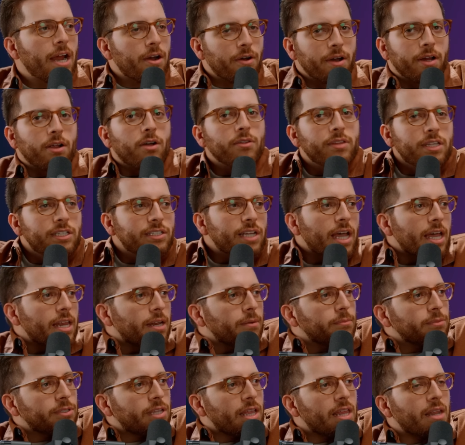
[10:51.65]
carrying all these
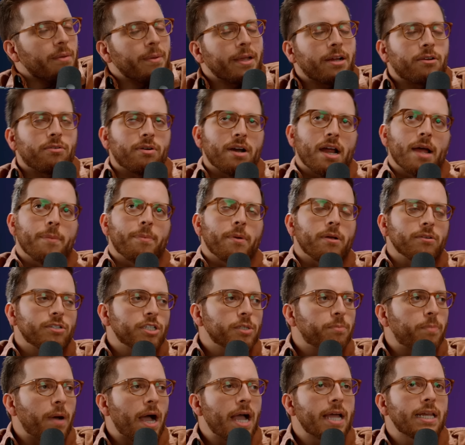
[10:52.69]
items, and I'm like, "Crap! I'll
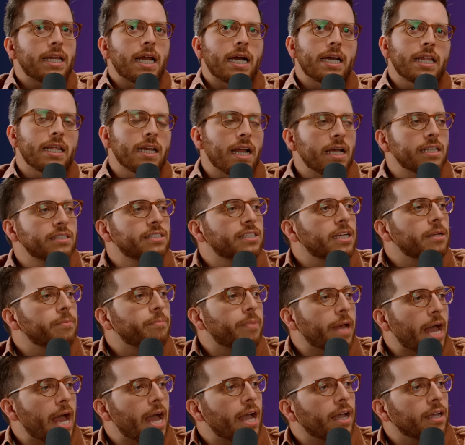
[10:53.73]
just buy a 99
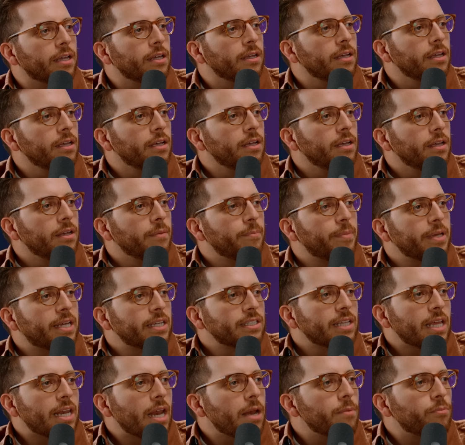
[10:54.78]
cent bag
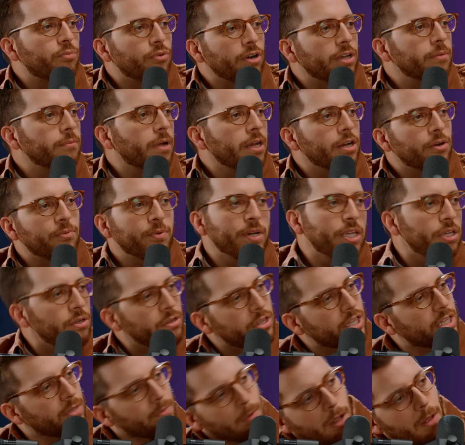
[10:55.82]
because I didn't bring my
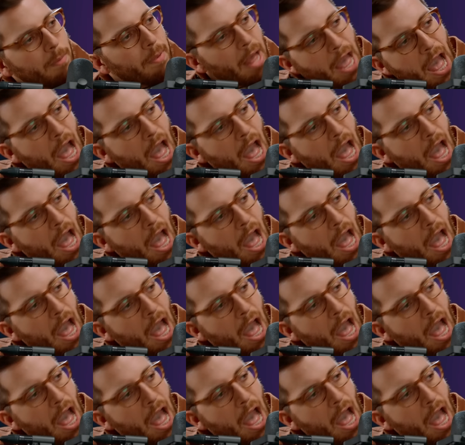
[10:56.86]
reusable